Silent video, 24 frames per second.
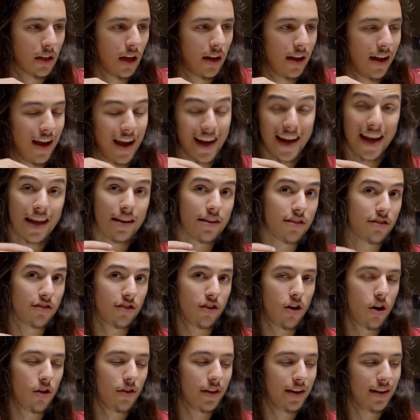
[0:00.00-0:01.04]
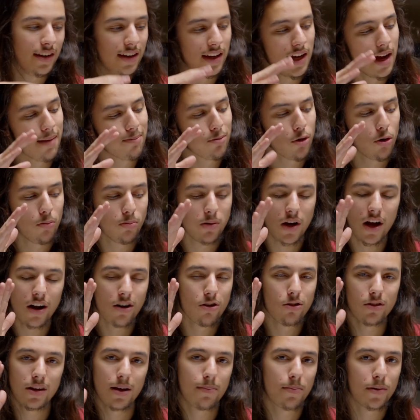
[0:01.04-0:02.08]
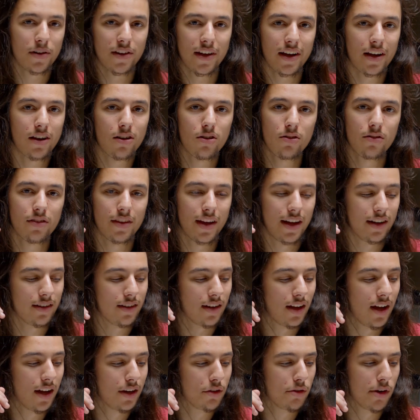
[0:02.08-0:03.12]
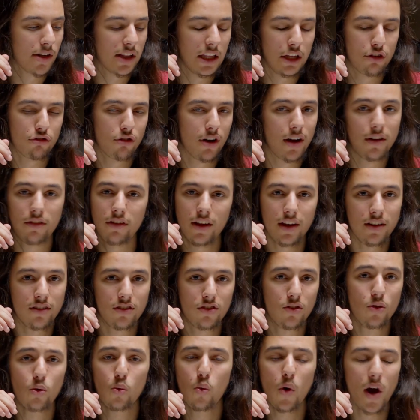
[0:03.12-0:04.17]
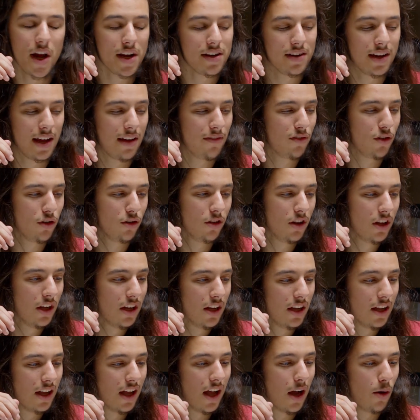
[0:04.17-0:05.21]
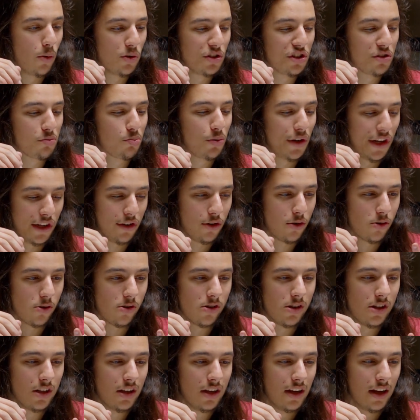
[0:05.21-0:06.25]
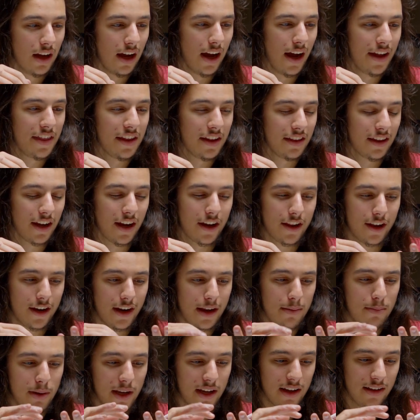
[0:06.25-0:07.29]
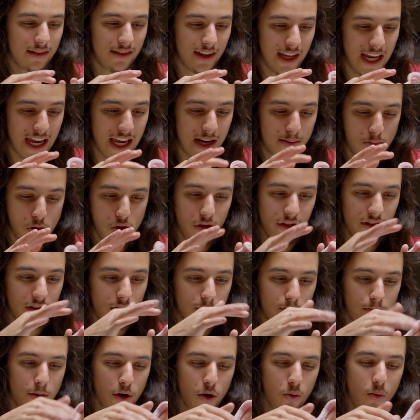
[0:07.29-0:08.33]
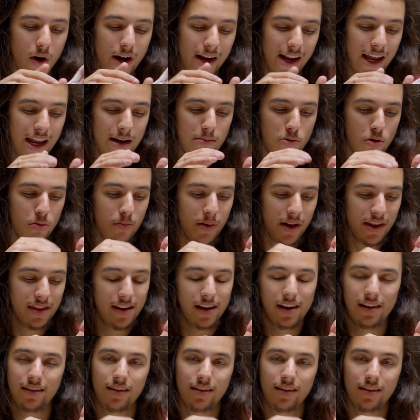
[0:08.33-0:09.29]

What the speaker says: Again, this is called the Diablo Blanco leopard gecko. That directly translates to white devil, which is pretty cool. I think they got that name because the animal is a pure white animal, but then it's